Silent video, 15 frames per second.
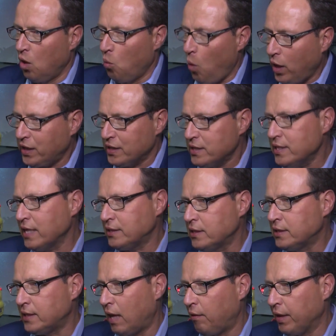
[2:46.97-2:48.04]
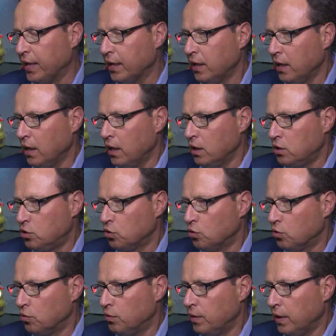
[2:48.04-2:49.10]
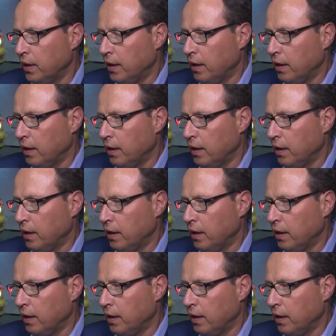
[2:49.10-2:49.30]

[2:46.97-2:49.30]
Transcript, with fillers: what is necessary to,